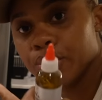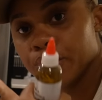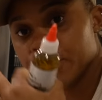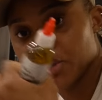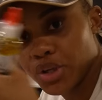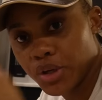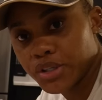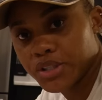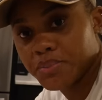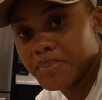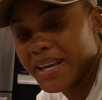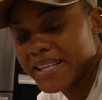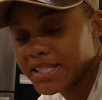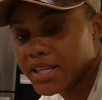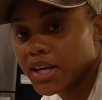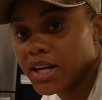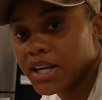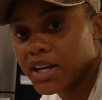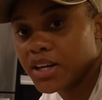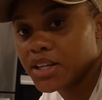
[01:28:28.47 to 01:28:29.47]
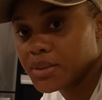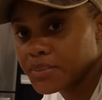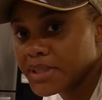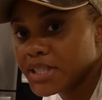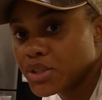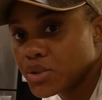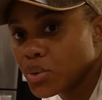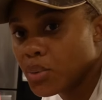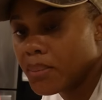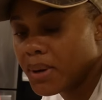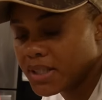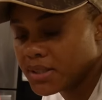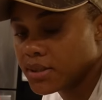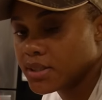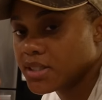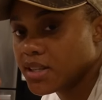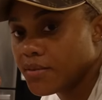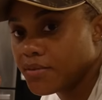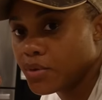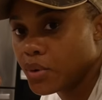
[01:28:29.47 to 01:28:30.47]
so it's basically going to be two
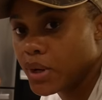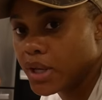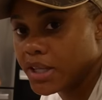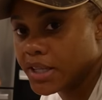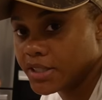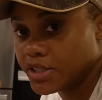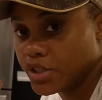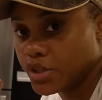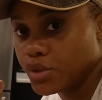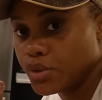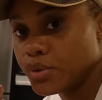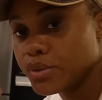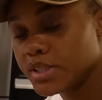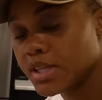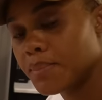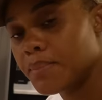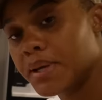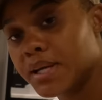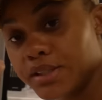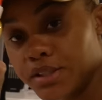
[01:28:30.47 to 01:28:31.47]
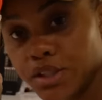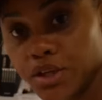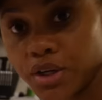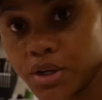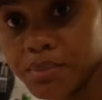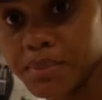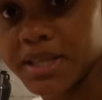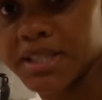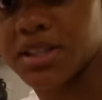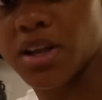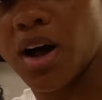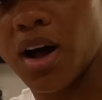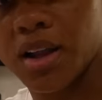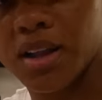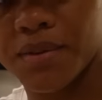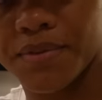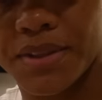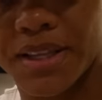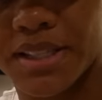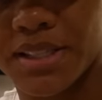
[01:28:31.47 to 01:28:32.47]
bottles of oil that you're using because you're going to mix
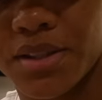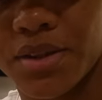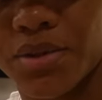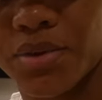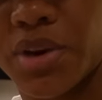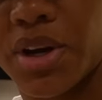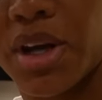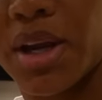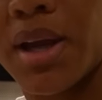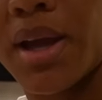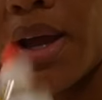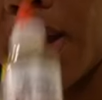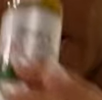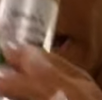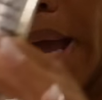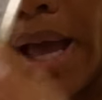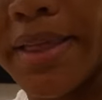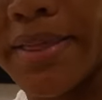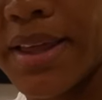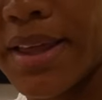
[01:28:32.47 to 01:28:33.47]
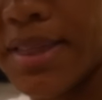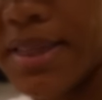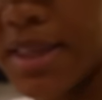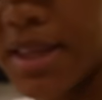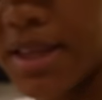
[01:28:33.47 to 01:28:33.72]
all of these three and then